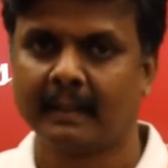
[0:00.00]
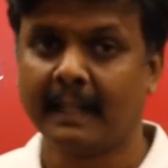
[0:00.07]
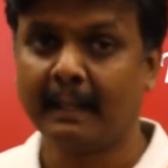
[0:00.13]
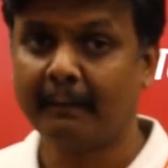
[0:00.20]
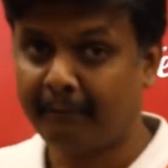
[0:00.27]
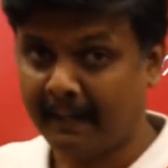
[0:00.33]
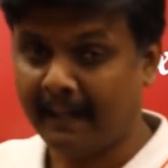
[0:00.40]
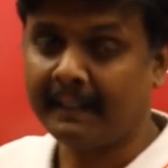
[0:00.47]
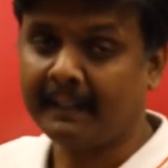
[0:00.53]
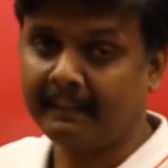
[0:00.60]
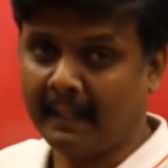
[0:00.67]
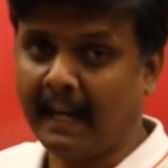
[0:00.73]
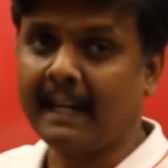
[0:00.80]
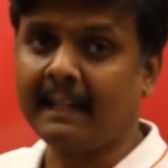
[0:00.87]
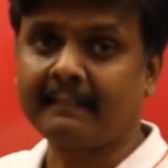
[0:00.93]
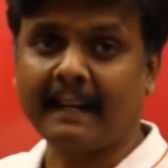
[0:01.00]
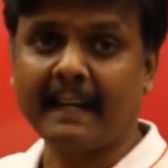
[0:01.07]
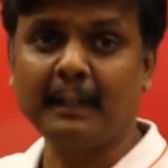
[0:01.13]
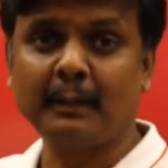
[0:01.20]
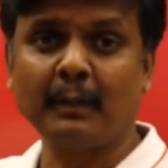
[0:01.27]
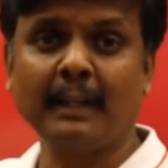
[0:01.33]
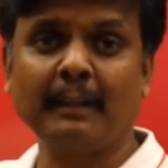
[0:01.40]
in fact i'll try
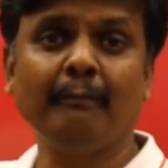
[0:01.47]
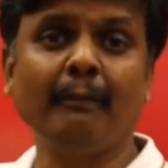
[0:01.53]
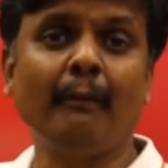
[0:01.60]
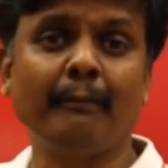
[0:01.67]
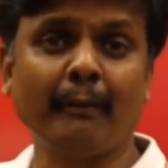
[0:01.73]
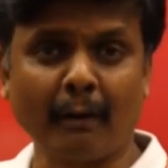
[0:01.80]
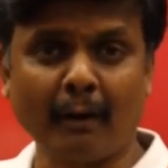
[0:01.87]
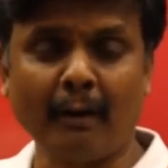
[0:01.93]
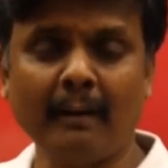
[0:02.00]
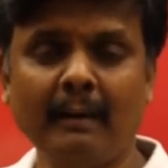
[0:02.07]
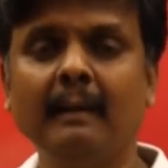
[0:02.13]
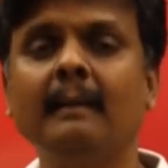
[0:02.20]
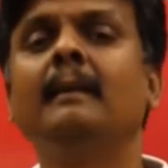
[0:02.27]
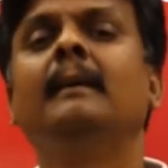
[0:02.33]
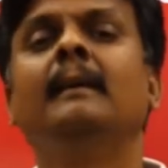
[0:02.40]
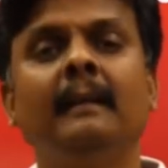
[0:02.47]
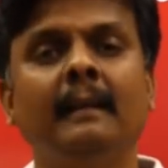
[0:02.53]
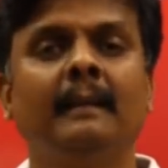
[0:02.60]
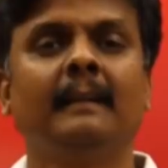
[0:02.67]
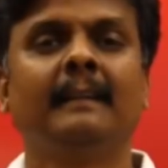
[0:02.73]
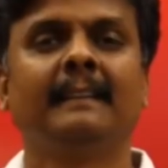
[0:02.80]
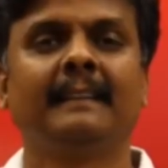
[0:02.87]
to give for all
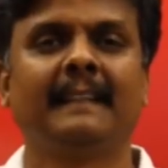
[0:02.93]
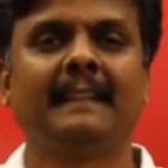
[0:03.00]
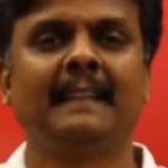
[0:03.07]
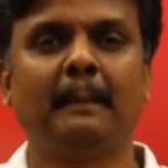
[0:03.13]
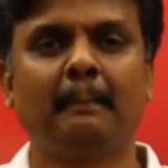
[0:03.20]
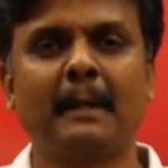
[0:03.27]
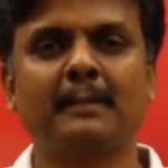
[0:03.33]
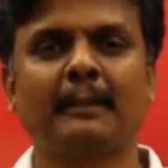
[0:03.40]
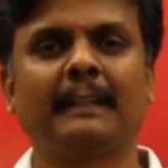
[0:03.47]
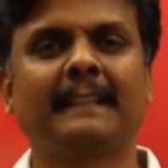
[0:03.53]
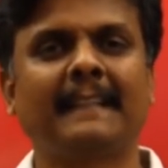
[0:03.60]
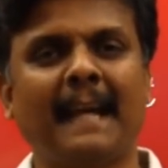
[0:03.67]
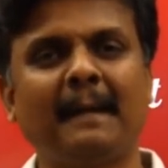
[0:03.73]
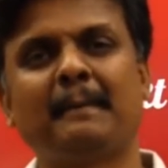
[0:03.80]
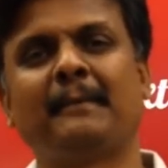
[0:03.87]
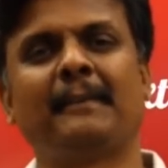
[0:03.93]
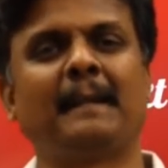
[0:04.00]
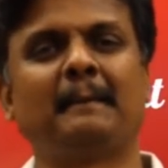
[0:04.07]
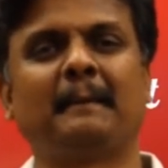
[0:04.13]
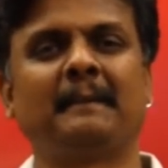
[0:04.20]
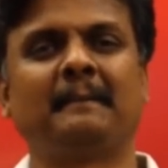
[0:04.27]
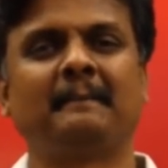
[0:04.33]
depends on the time
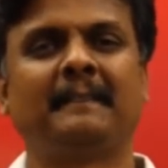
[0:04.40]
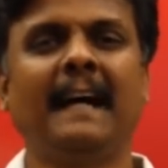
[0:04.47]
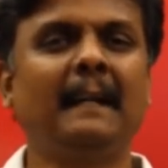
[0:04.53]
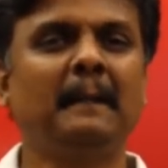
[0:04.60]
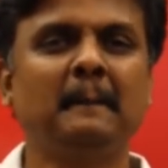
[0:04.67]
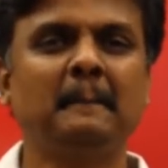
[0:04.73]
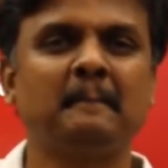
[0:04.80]
available done